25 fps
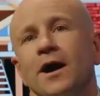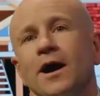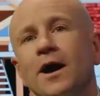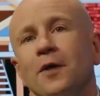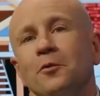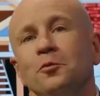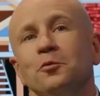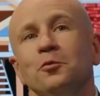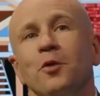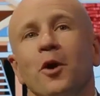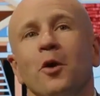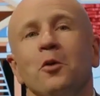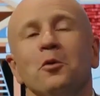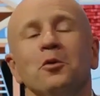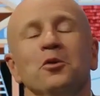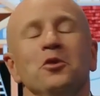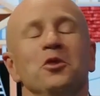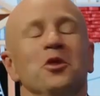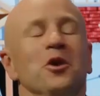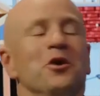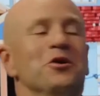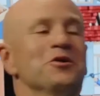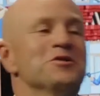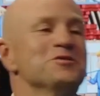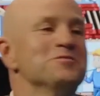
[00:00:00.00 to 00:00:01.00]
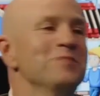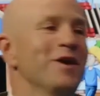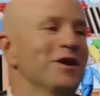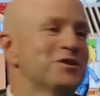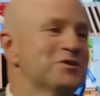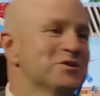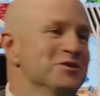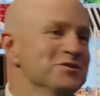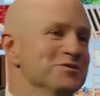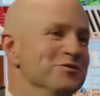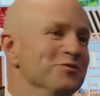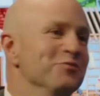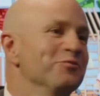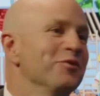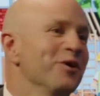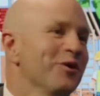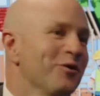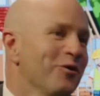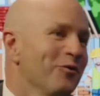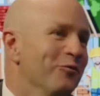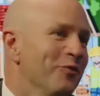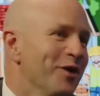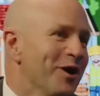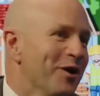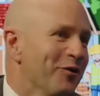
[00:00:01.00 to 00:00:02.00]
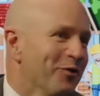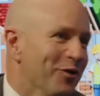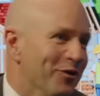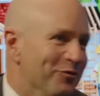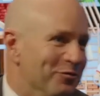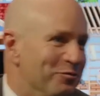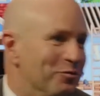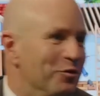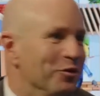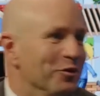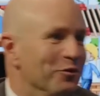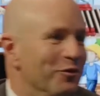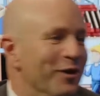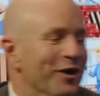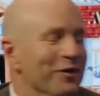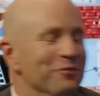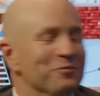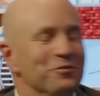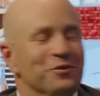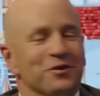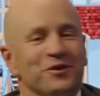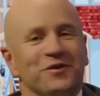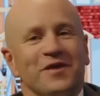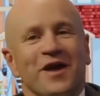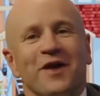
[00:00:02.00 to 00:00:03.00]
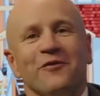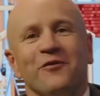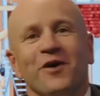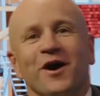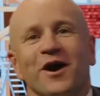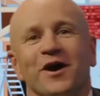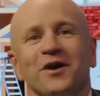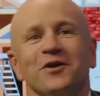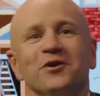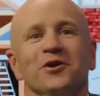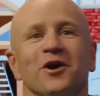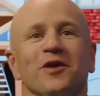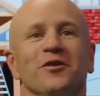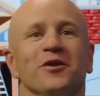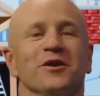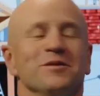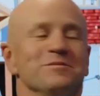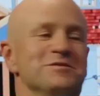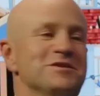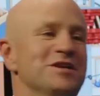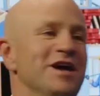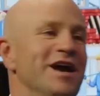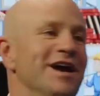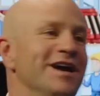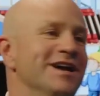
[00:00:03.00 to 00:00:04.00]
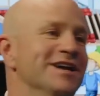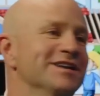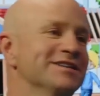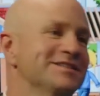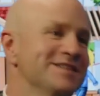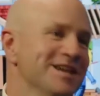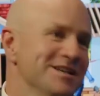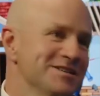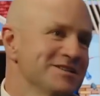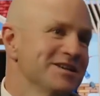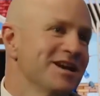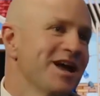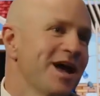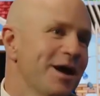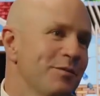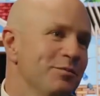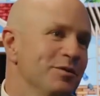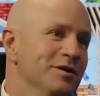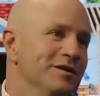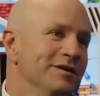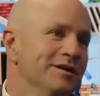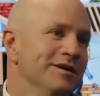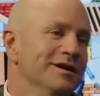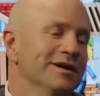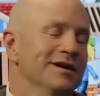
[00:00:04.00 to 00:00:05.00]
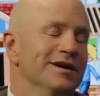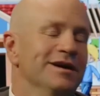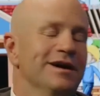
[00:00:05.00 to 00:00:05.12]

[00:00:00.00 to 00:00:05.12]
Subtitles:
Well, not as much as that we're aware of, put it that way. Not that I'm saying it doesn't happen.